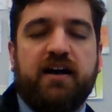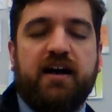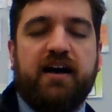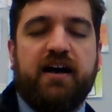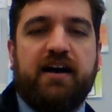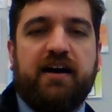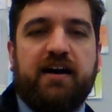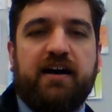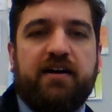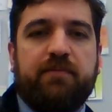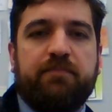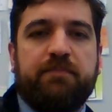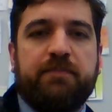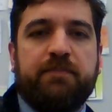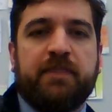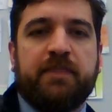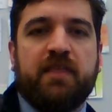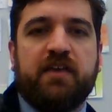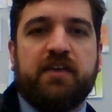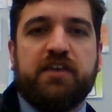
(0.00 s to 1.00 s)

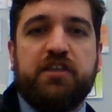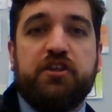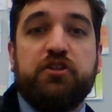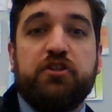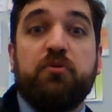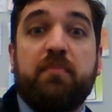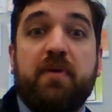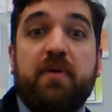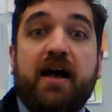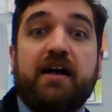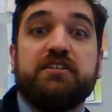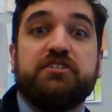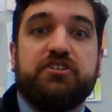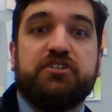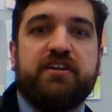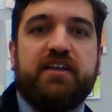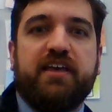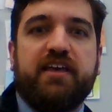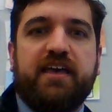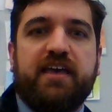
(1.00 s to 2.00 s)
Can you
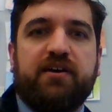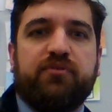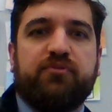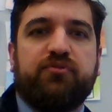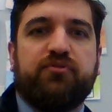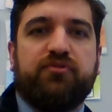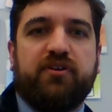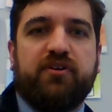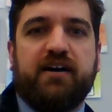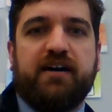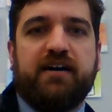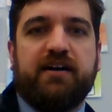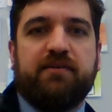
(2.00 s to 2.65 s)
imagine if,